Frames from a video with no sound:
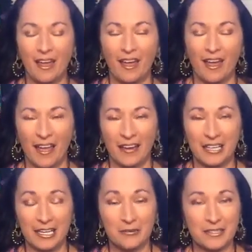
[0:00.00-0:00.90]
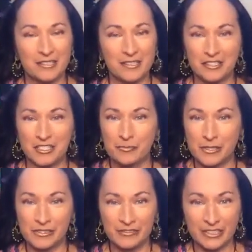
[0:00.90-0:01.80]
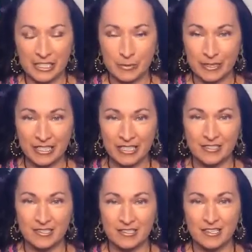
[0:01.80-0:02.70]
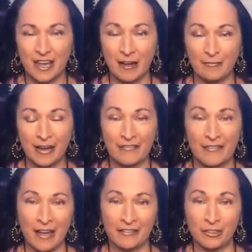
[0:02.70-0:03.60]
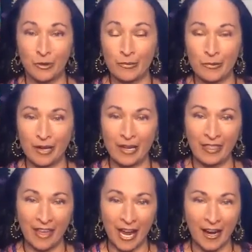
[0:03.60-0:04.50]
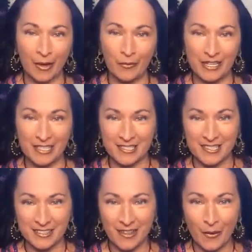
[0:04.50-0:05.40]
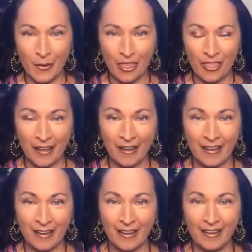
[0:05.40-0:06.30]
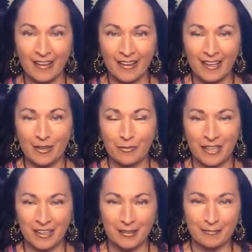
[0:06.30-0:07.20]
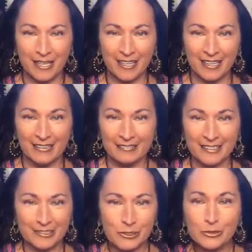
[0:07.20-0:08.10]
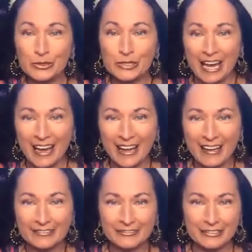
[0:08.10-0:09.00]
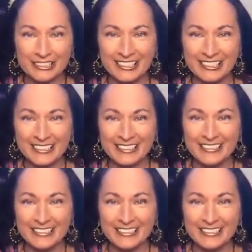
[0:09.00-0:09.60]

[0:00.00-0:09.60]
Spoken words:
And it was such a beautiful experience to have my 5-year-old boy there witnessing the whole thing, being my little doula for her,